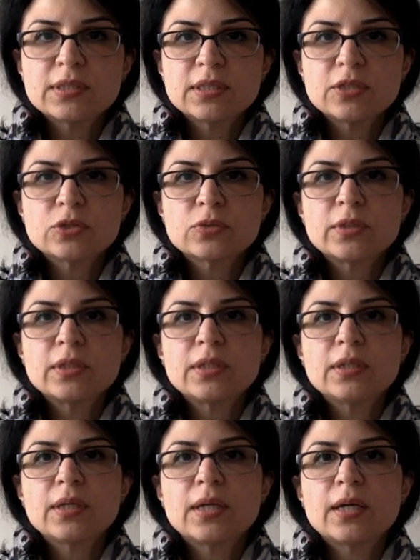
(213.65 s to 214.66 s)

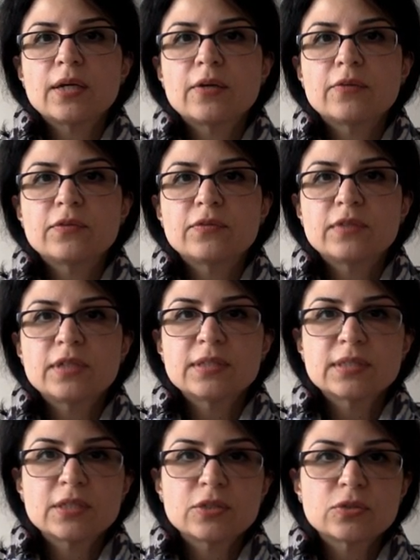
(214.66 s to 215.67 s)
century, 15th
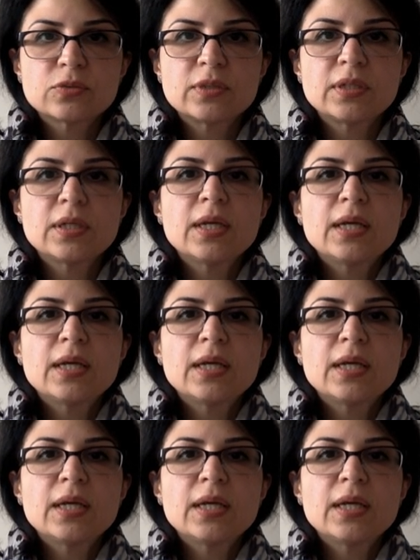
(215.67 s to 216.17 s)
century,